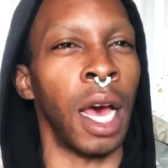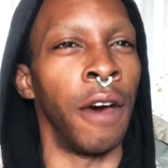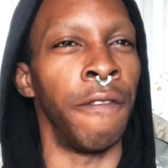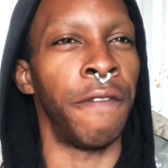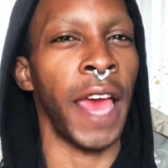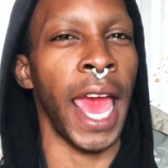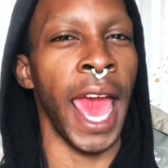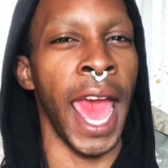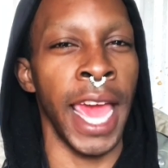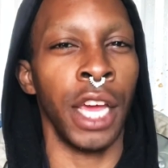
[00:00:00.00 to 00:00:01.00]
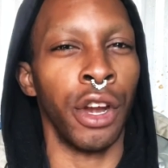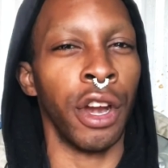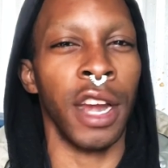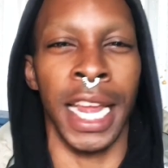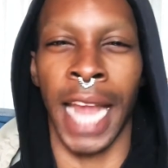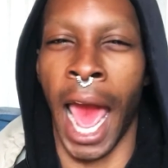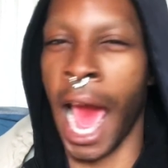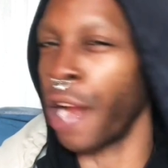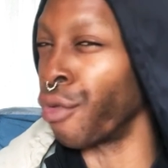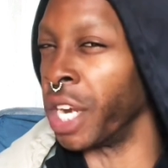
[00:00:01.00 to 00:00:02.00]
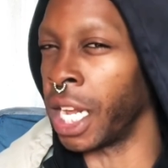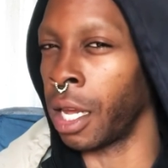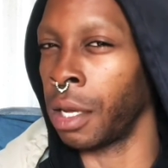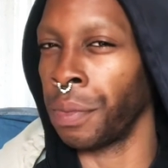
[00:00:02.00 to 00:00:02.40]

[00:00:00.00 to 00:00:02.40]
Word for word: of anger and irony.